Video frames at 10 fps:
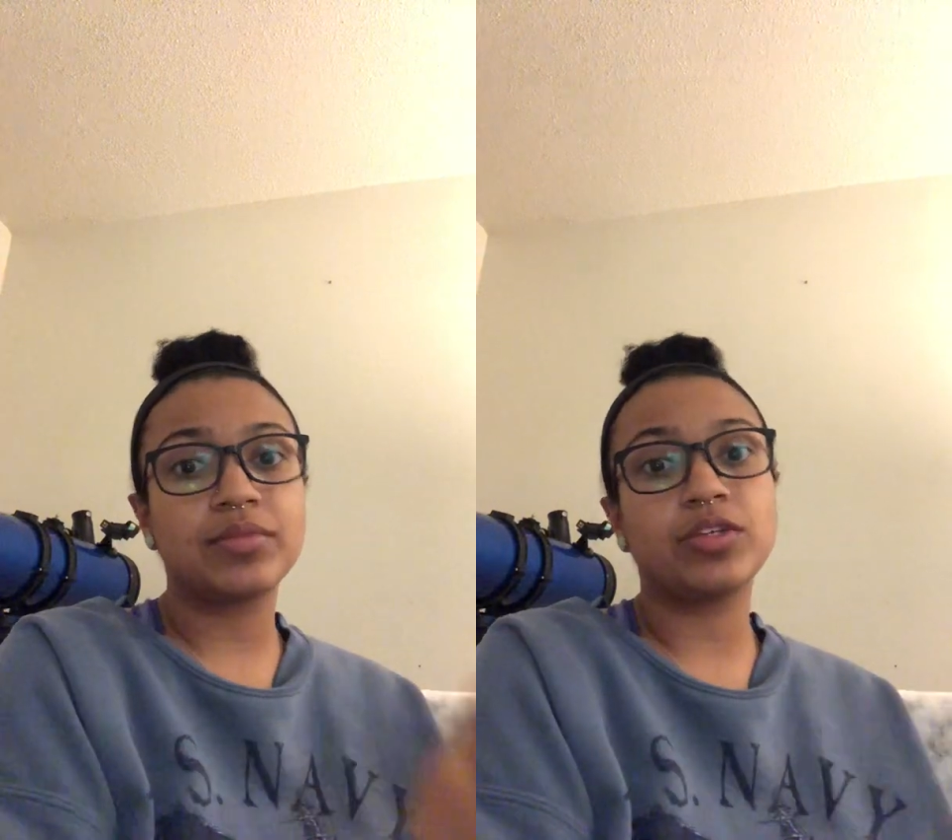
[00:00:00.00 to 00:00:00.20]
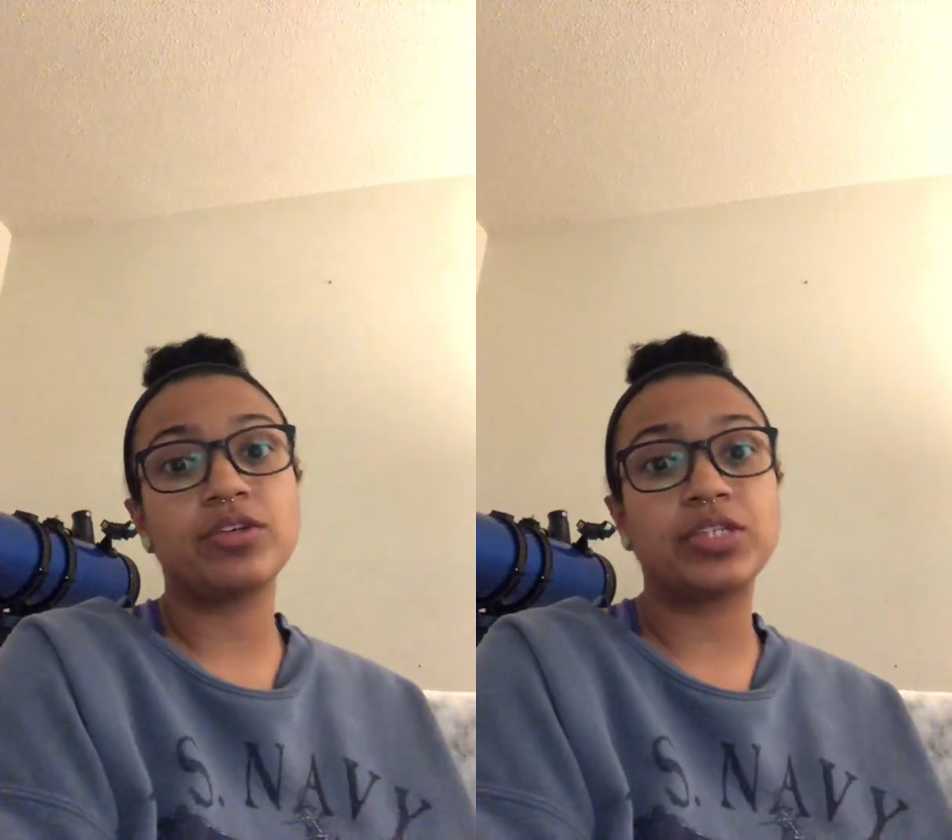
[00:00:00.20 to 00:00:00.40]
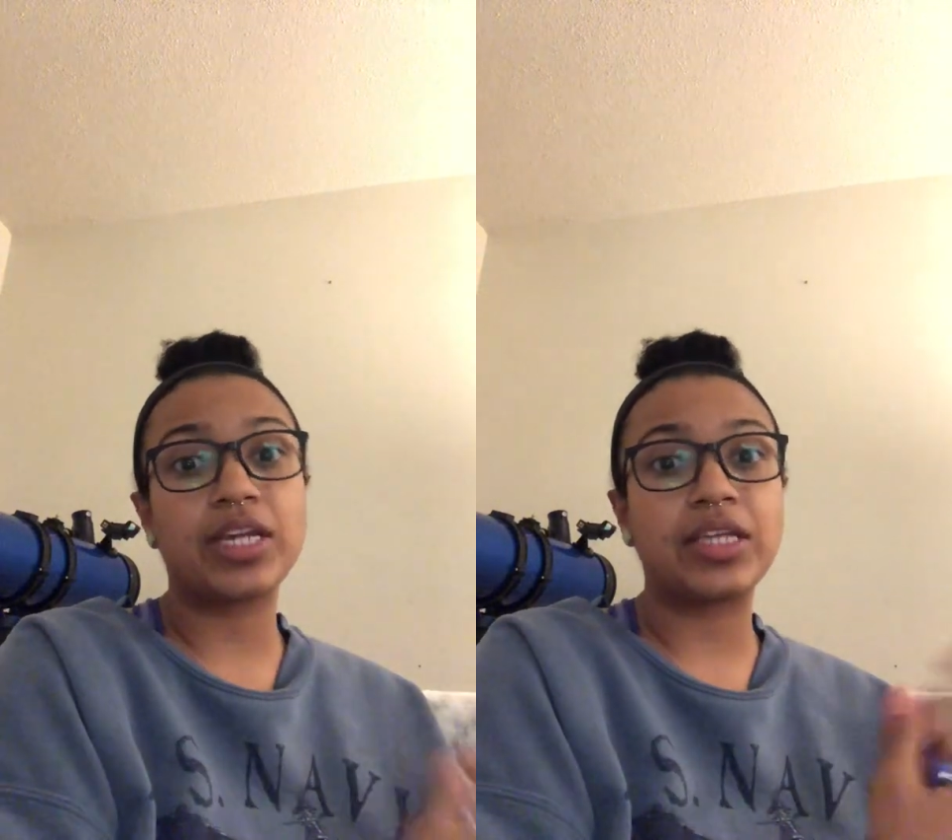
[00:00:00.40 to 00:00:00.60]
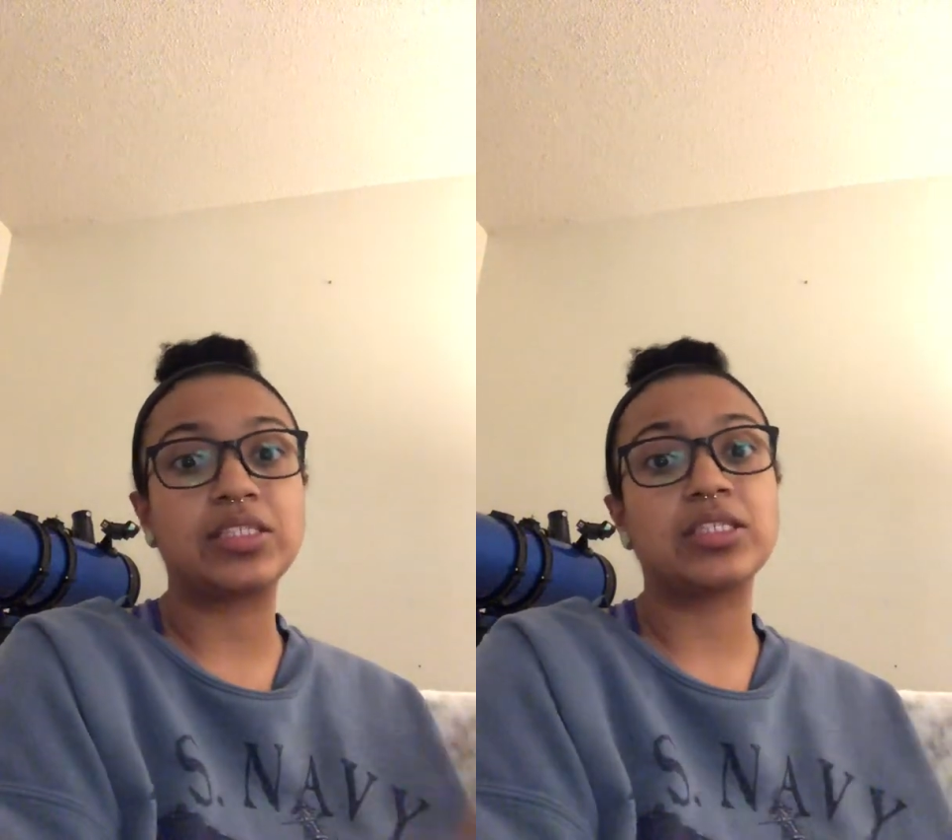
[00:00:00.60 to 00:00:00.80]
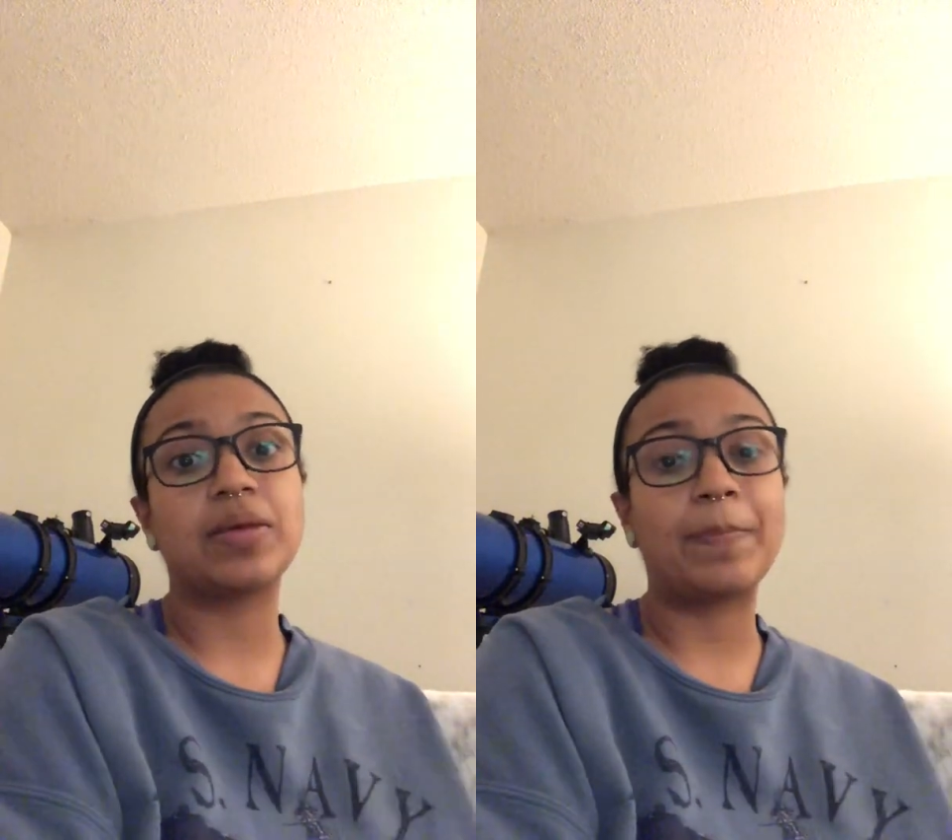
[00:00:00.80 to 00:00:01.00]

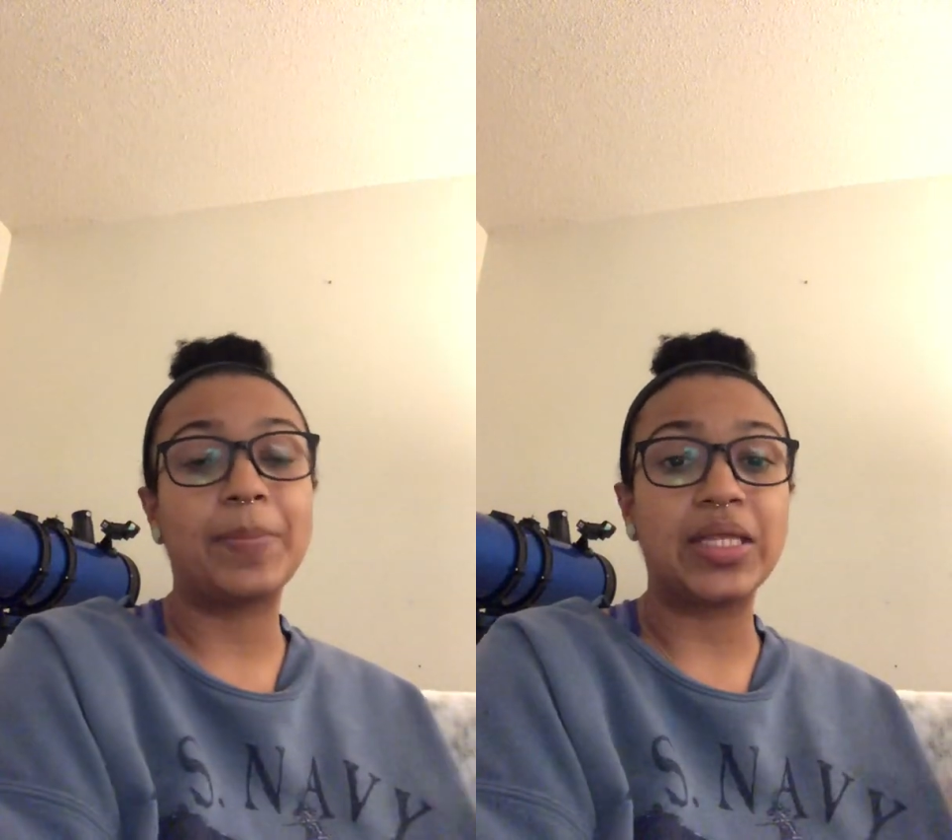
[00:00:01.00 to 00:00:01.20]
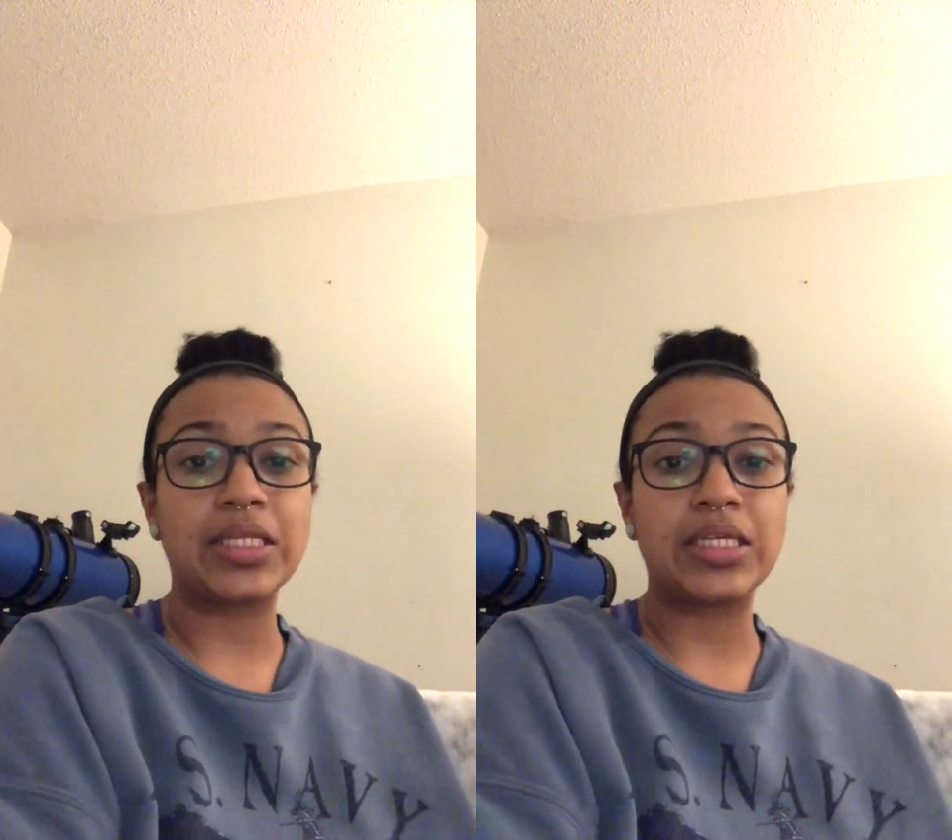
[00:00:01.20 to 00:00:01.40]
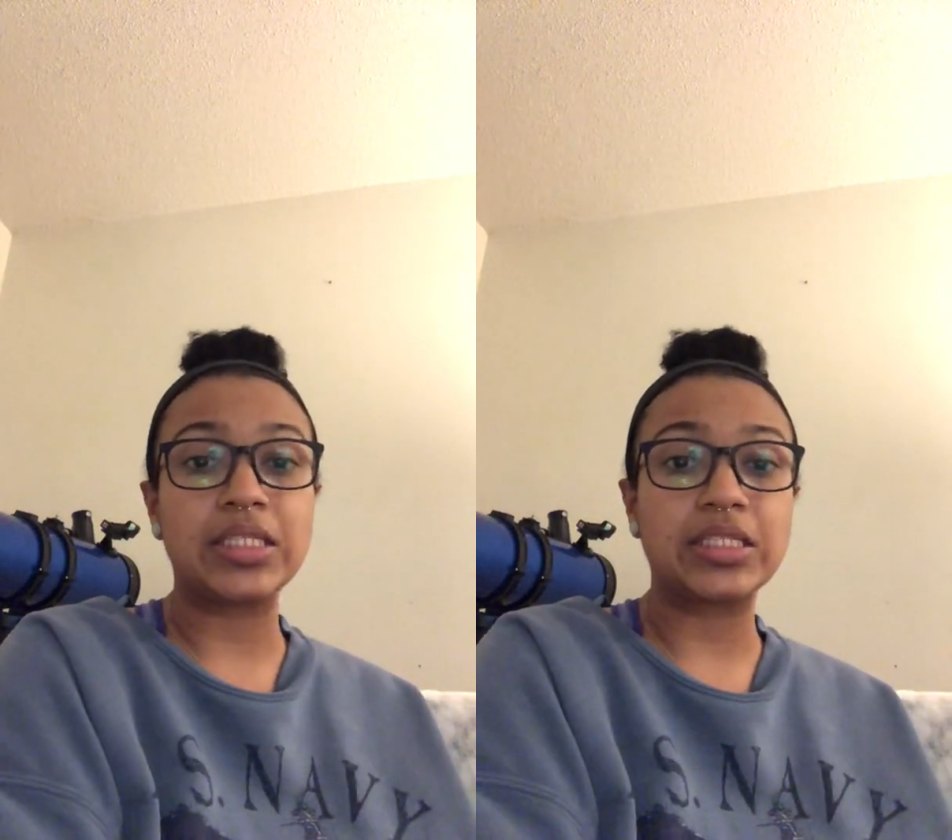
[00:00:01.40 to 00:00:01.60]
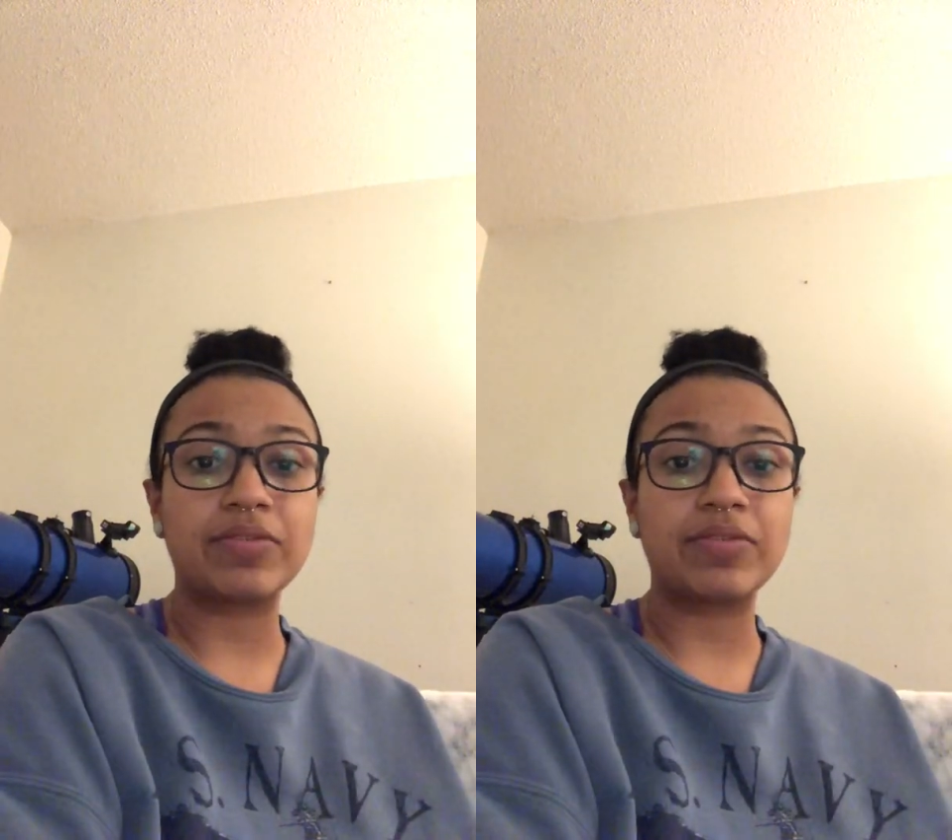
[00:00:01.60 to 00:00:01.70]
creates millions